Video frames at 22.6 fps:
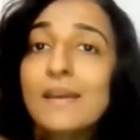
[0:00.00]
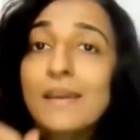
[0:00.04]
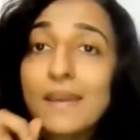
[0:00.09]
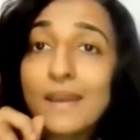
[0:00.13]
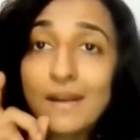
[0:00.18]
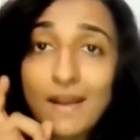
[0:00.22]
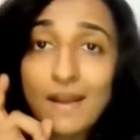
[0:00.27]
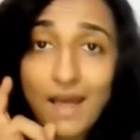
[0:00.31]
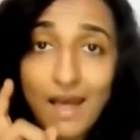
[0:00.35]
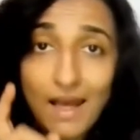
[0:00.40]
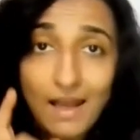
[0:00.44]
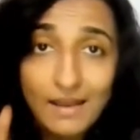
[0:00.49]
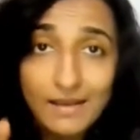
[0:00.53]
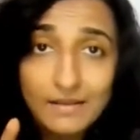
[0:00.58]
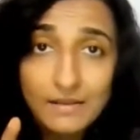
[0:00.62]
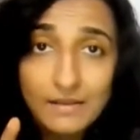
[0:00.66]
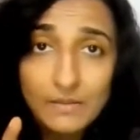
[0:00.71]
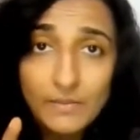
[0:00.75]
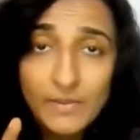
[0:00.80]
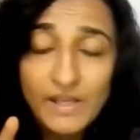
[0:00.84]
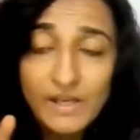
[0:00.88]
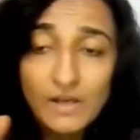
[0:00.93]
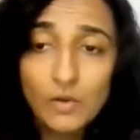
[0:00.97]
can
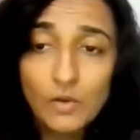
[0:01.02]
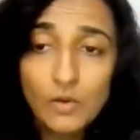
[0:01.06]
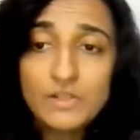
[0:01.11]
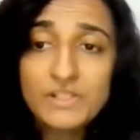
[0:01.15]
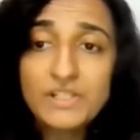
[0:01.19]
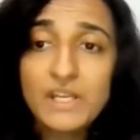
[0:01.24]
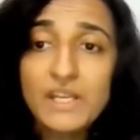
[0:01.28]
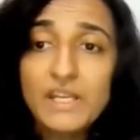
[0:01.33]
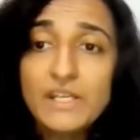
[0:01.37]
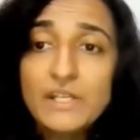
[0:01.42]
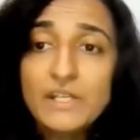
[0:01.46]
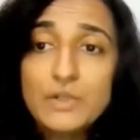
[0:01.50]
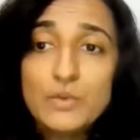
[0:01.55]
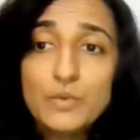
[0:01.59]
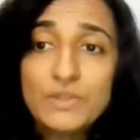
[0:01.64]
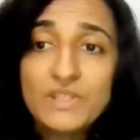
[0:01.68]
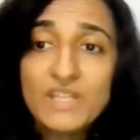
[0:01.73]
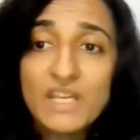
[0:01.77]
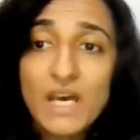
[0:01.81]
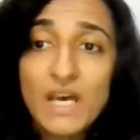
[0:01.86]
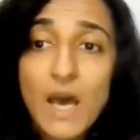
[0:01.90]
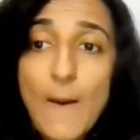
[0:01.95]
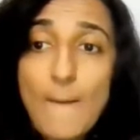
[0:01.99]
either be looked into
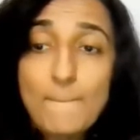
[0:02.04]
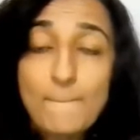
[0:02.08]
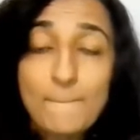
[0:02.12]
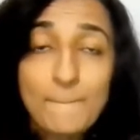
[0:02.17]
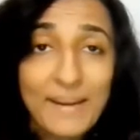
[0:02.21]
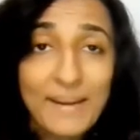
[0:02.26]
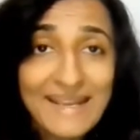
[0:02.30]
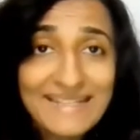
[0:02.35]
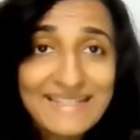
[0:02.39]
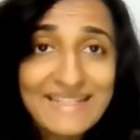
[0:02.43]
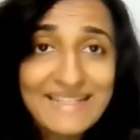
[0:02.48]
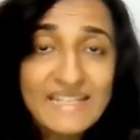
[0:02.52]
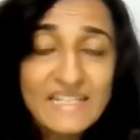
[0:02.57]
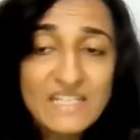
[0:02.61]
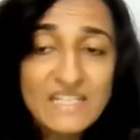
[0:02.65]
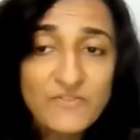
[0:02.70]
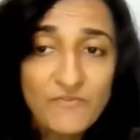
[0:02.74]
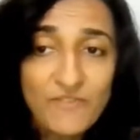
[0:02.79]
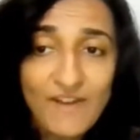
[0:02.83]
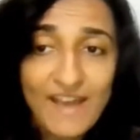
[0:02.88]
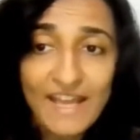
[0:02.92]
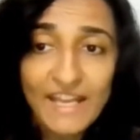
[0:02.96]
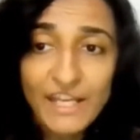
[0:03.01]
the present
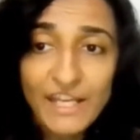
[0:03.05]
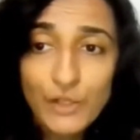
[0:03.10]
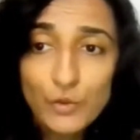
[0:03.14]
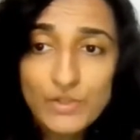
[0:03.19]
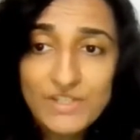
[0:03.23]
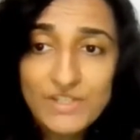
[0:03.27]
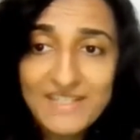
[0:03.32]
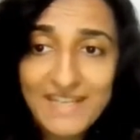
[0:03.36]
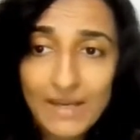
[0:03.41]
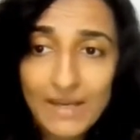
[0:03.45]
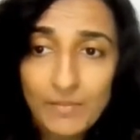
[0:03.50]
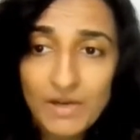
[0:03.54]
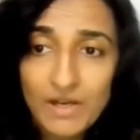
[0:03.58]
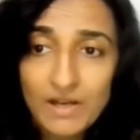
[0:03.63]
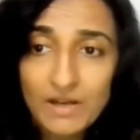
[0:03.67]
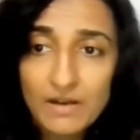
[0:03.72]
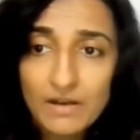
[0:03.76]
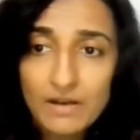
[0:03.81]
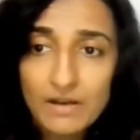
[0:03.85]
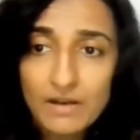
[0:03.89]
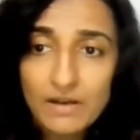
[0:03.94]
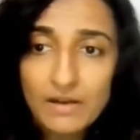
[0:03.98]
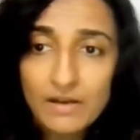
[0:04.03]
value table,